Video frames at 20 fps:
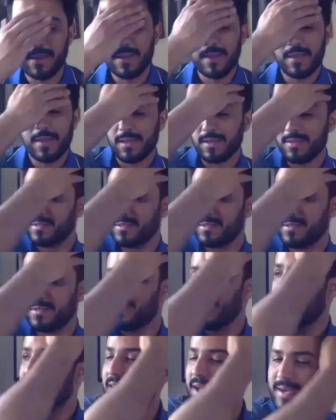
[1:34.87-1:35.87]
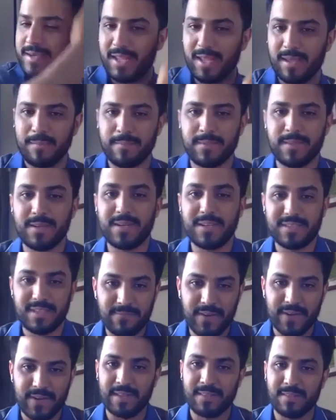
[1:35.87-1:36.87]
Because at that time, the
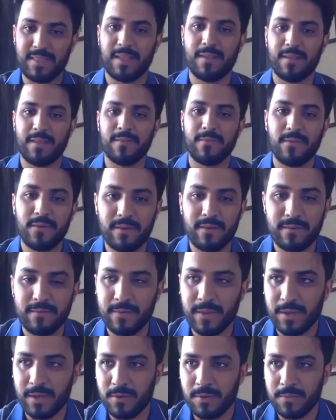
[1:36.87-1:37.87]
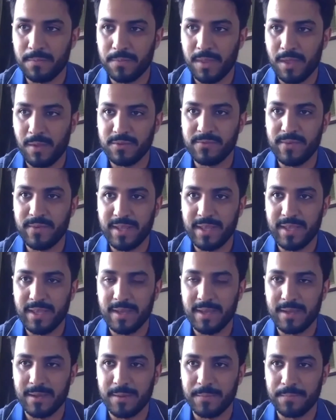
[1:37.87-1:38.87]
disinfecting thing it was very
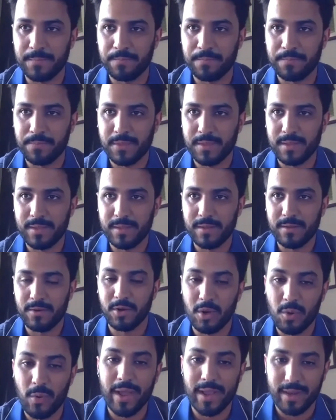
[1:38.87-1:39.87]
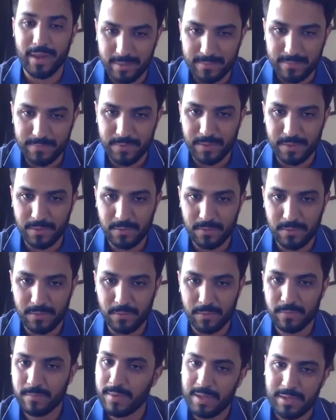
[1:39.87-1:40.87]
required.
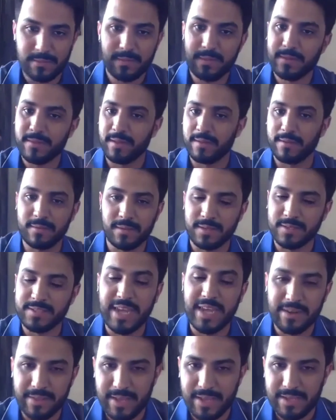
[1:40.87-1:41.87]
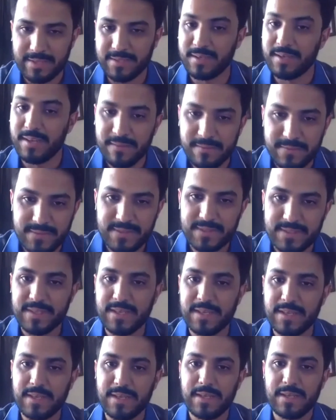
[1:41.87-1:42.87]
The staircase, the
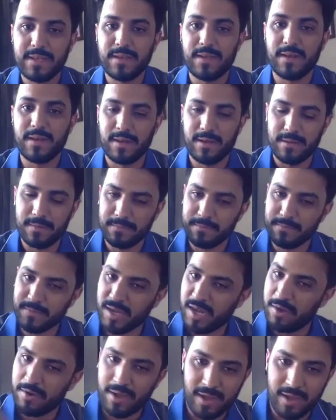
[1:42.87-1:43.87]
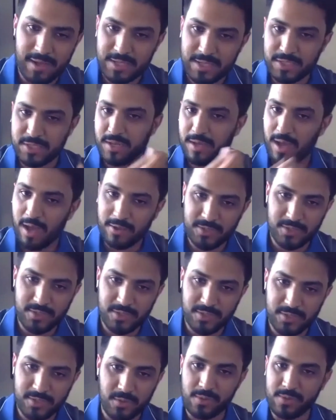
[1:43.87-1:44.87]
lifts, garage,
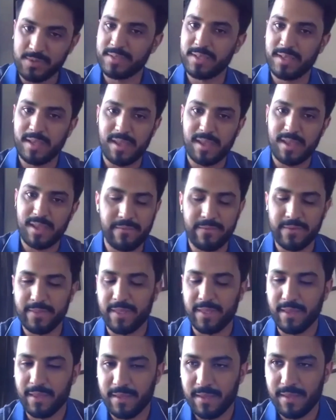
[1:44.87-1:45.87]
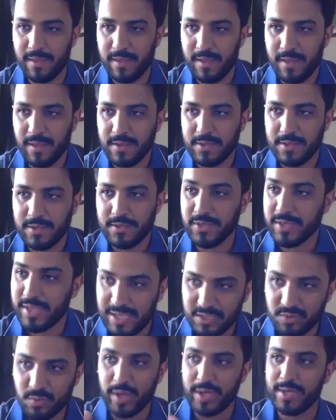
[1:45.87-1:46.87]
households, everything. So yes,
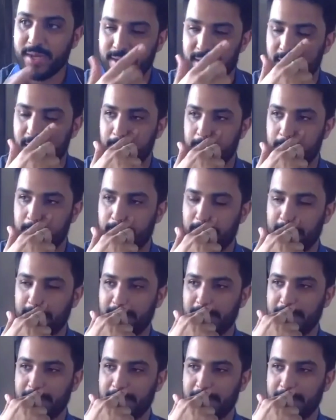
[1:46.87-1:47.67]
we did help a